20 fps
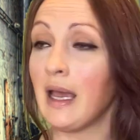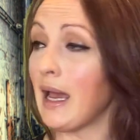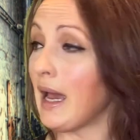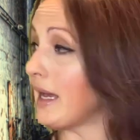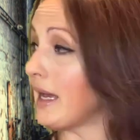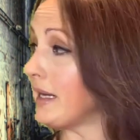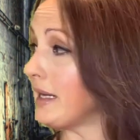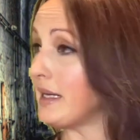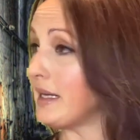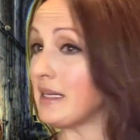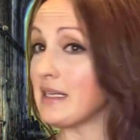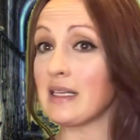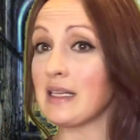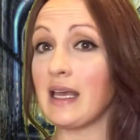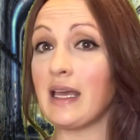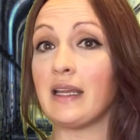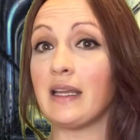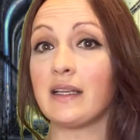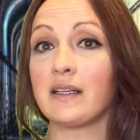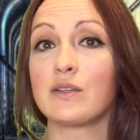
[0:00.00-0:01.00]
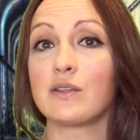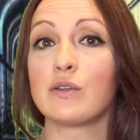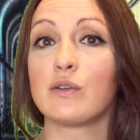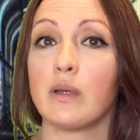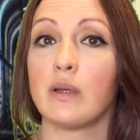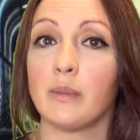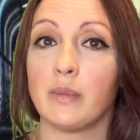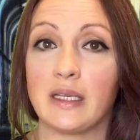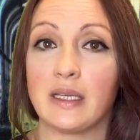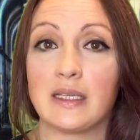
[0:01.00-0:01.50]
and it is an
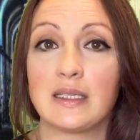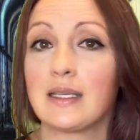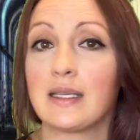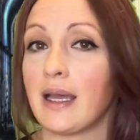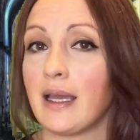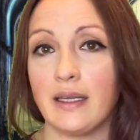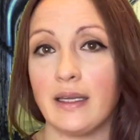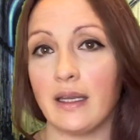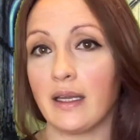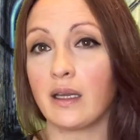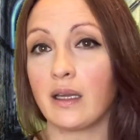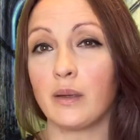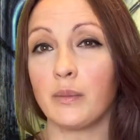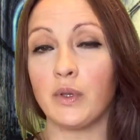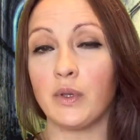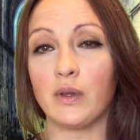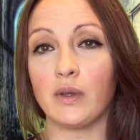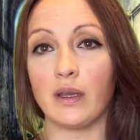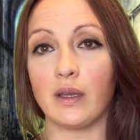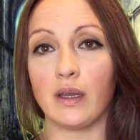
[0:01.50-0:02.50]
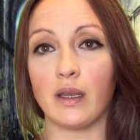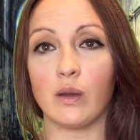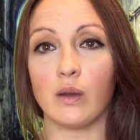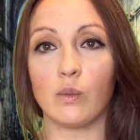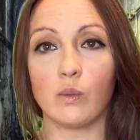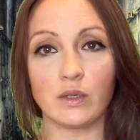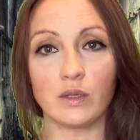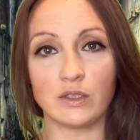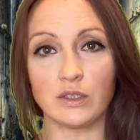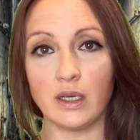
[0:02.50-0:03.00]
extremely tight-knit community
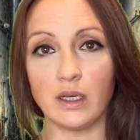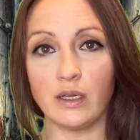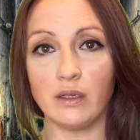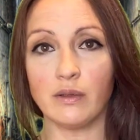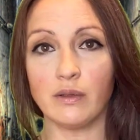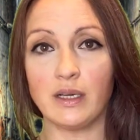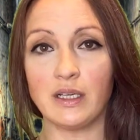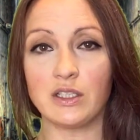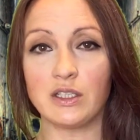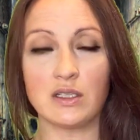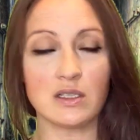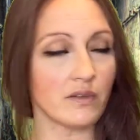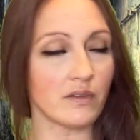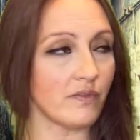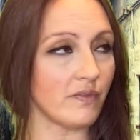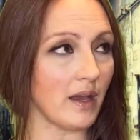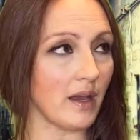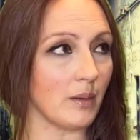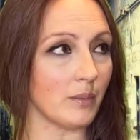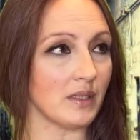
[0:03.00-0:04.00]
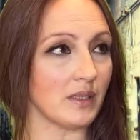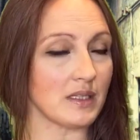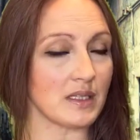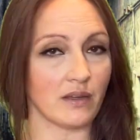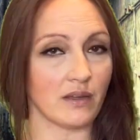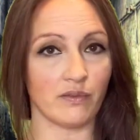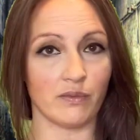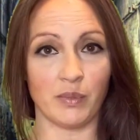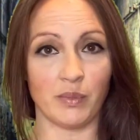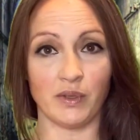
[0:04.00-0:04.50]
where generations of families
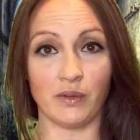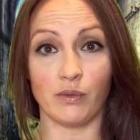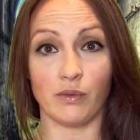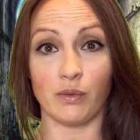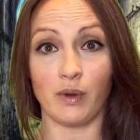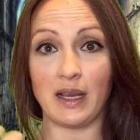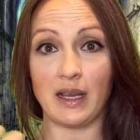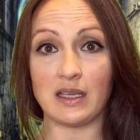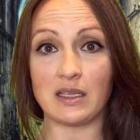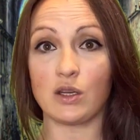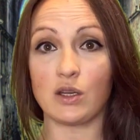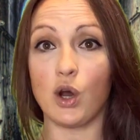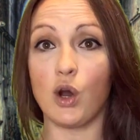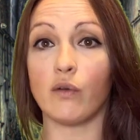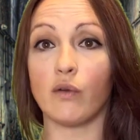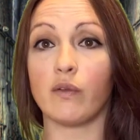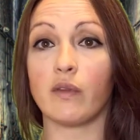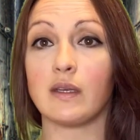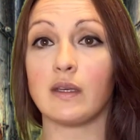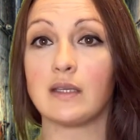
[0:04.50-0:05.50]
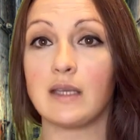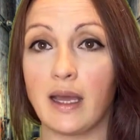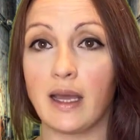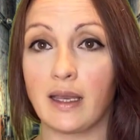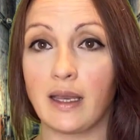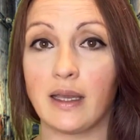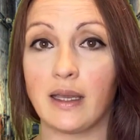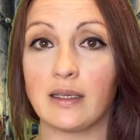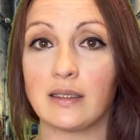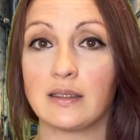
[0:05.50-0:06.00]
have been raised over the
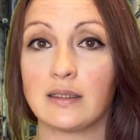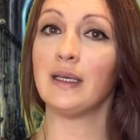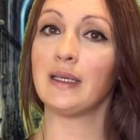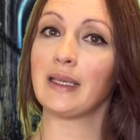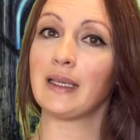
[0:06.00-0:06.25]
decades.